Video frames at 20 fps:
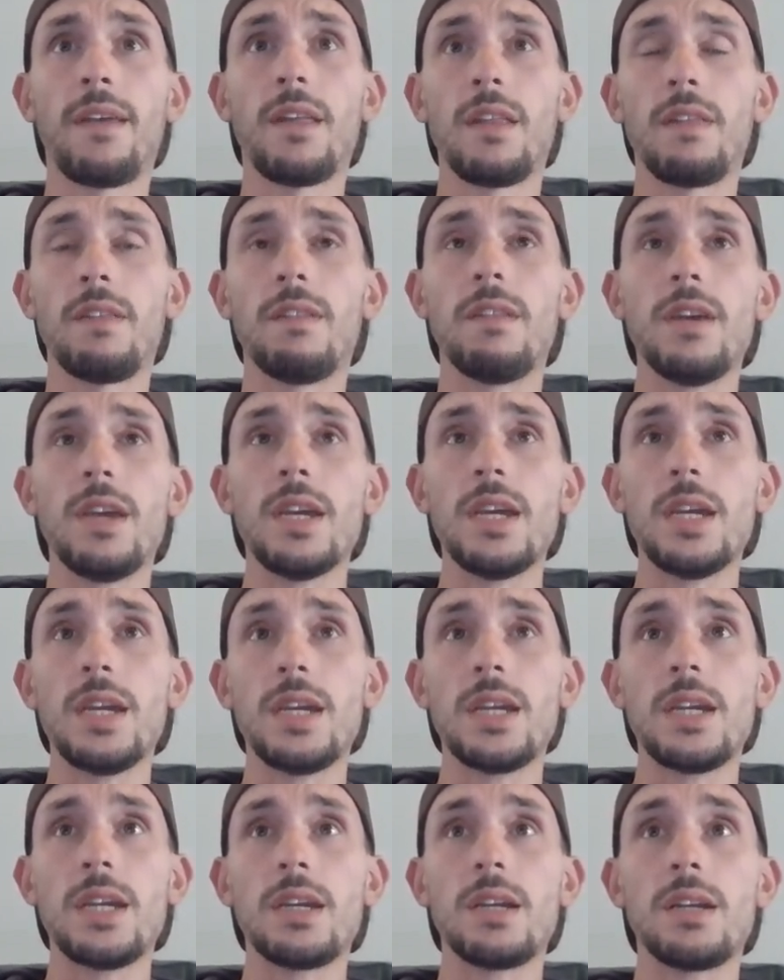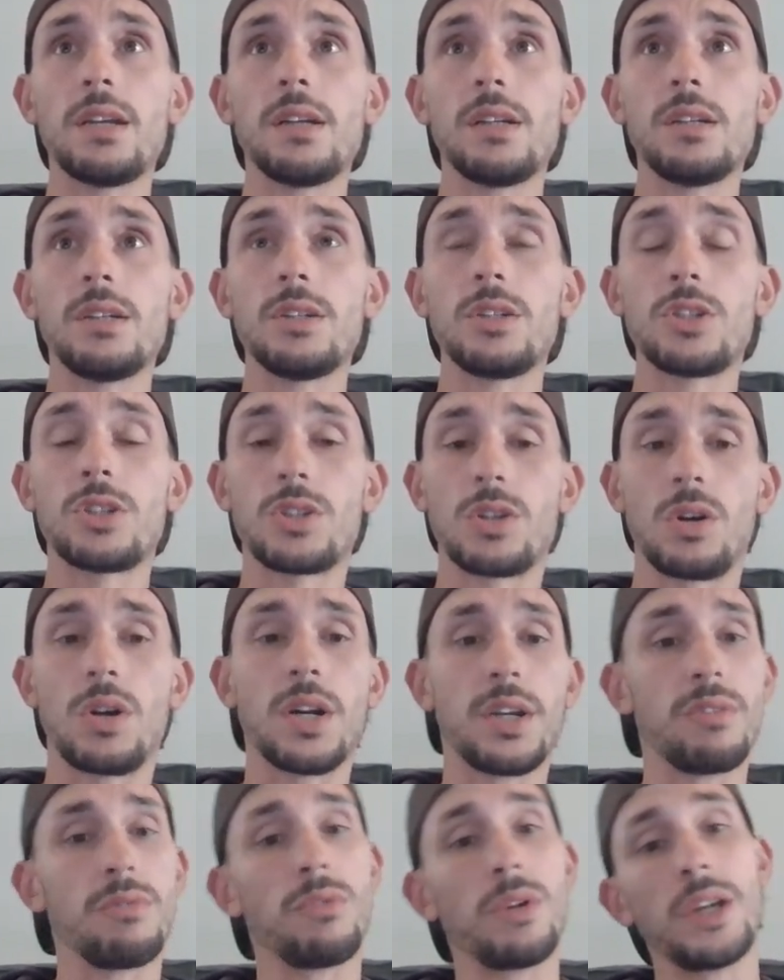the
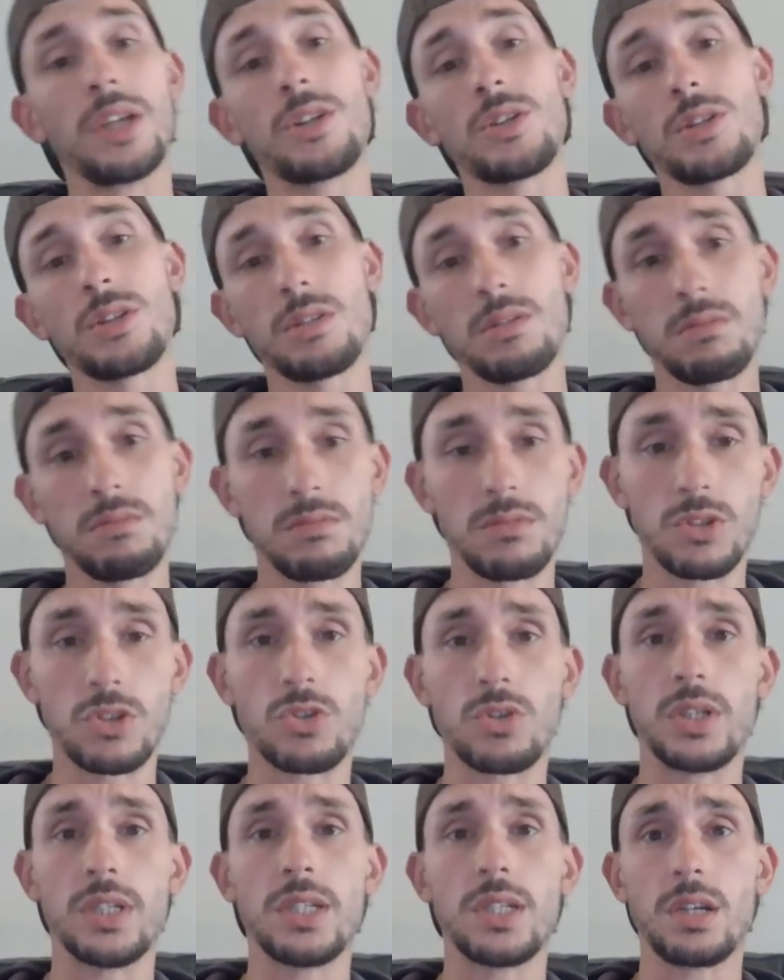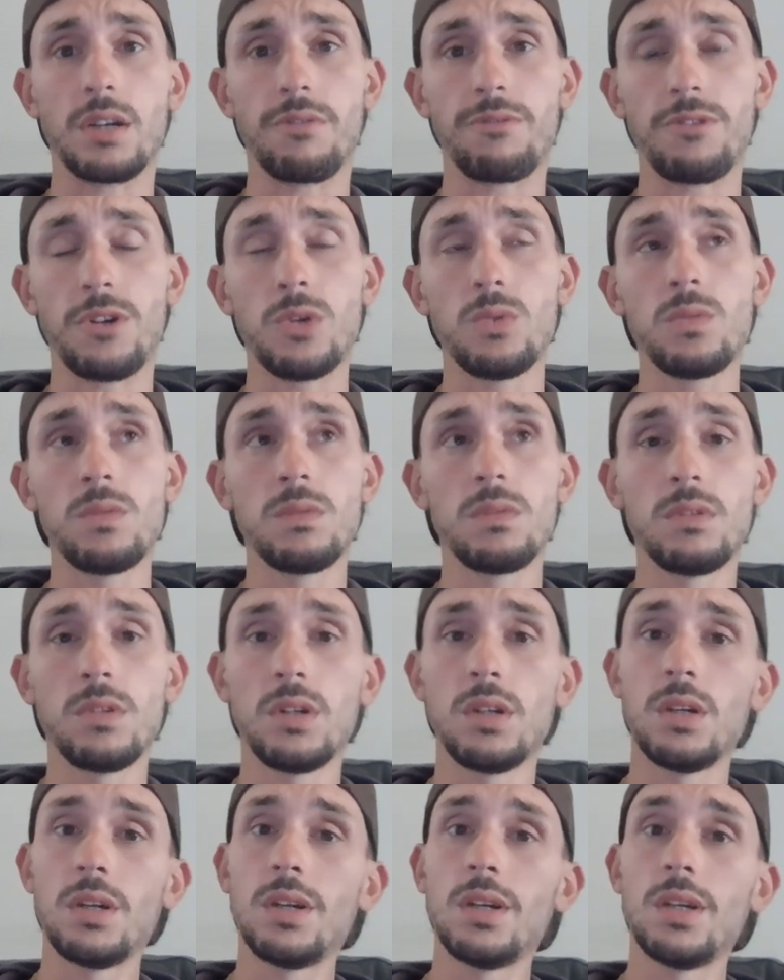side of which the tree is going to fall.
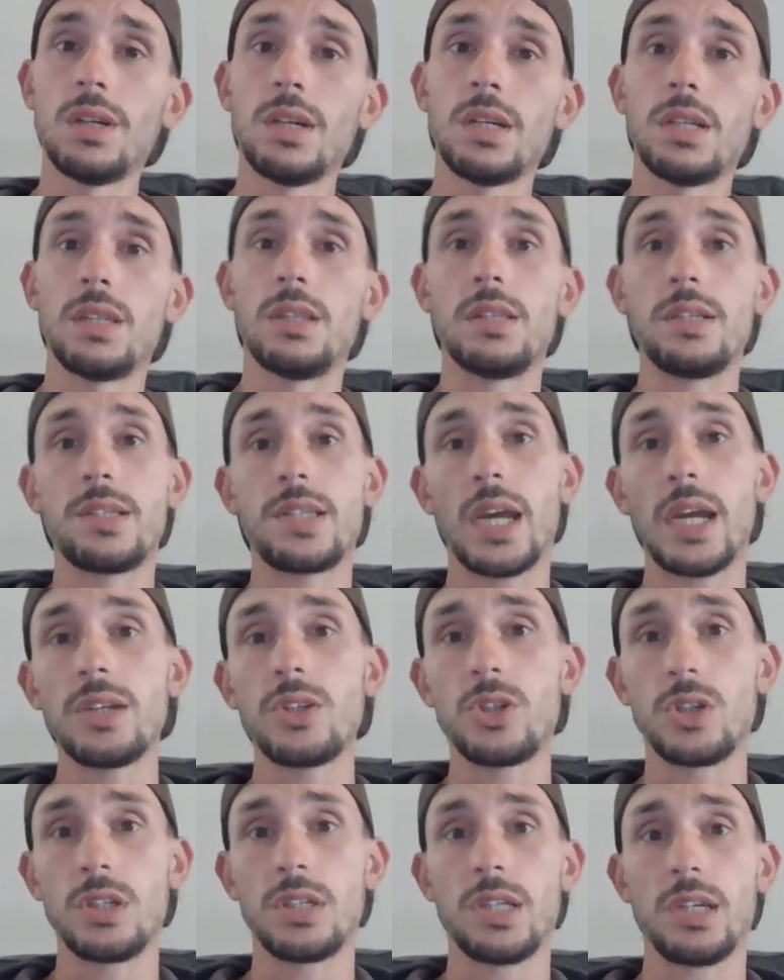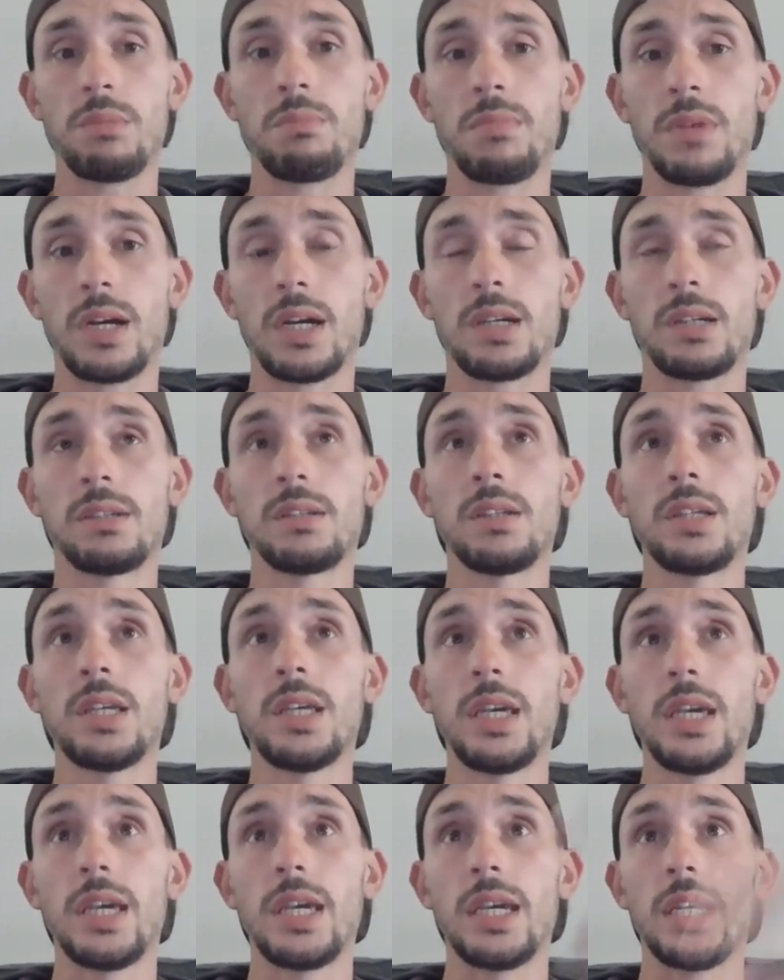The tension timber
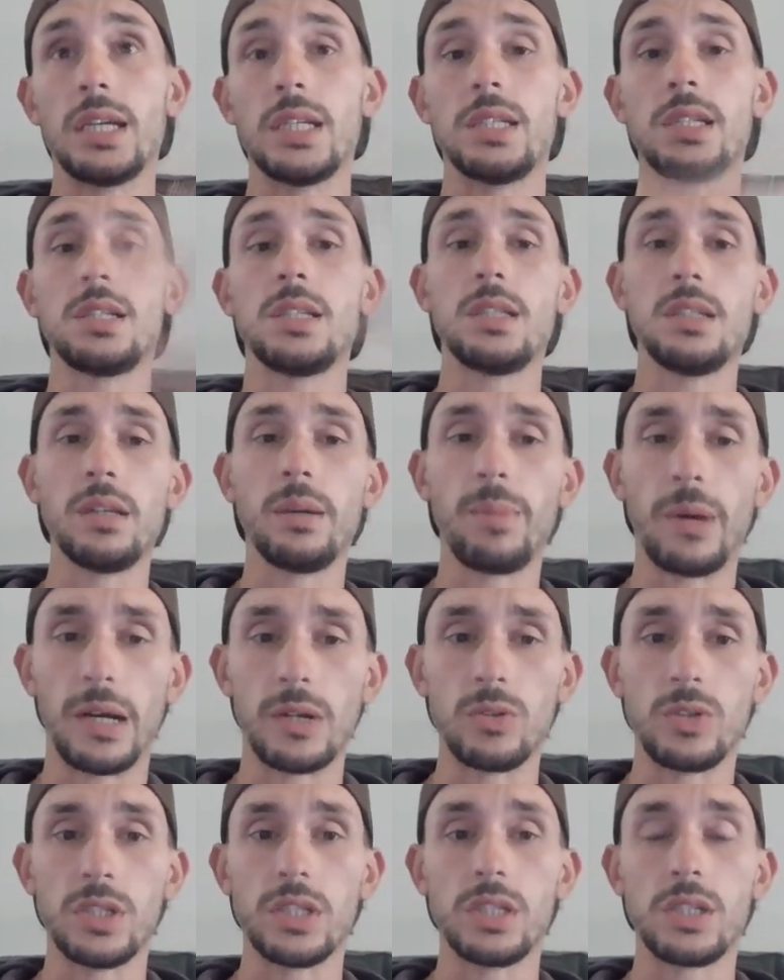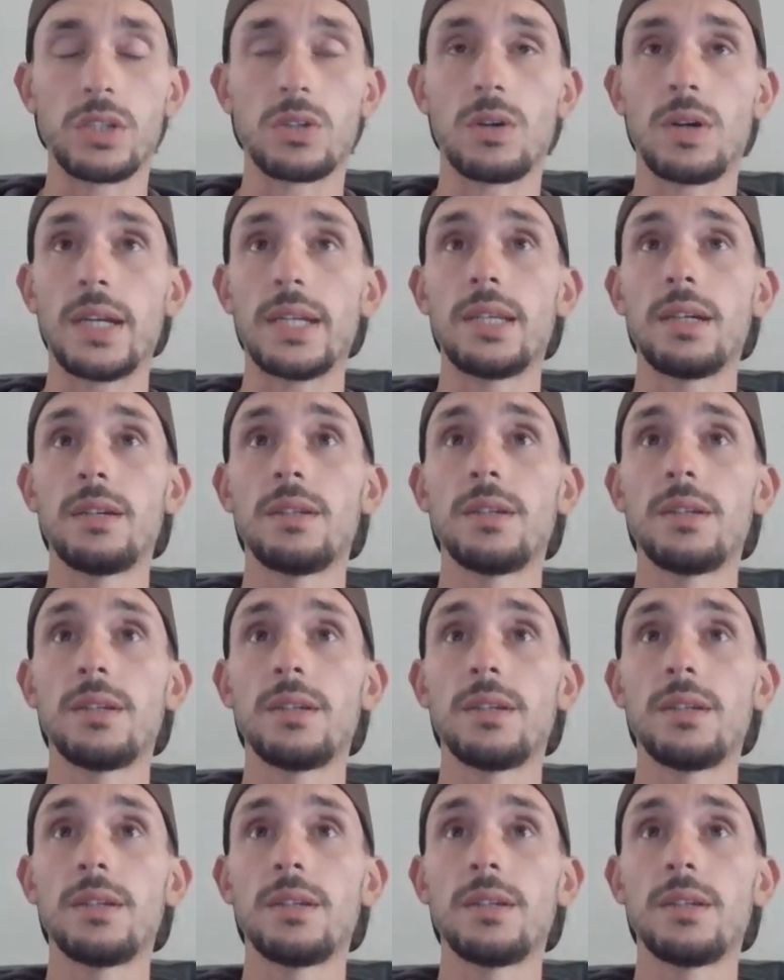is the opposing side.